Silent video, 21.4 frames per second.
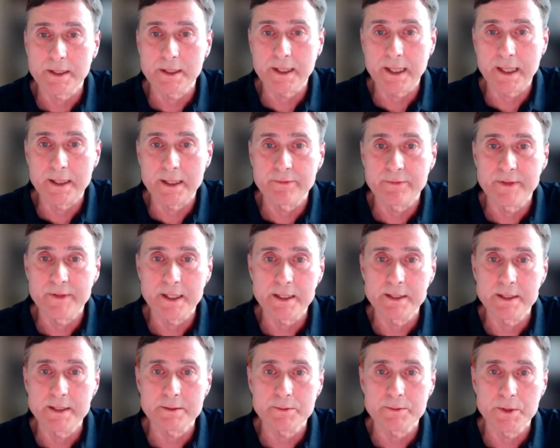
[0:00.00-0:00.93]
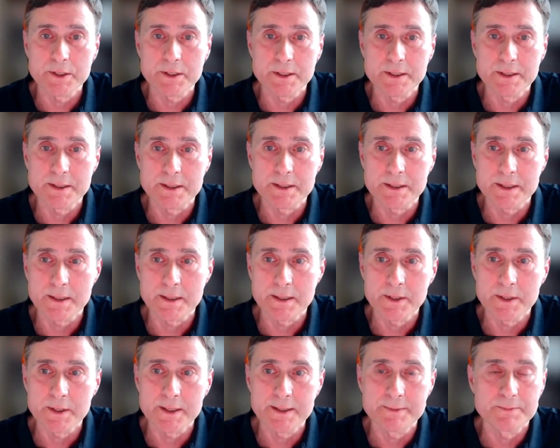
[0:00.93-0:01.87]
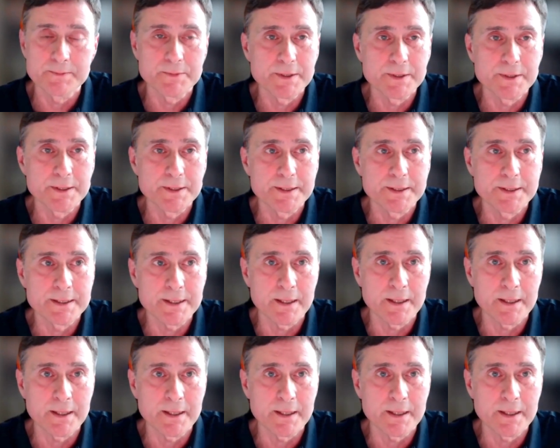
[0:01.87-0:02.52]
kind of flicking the switches and some of the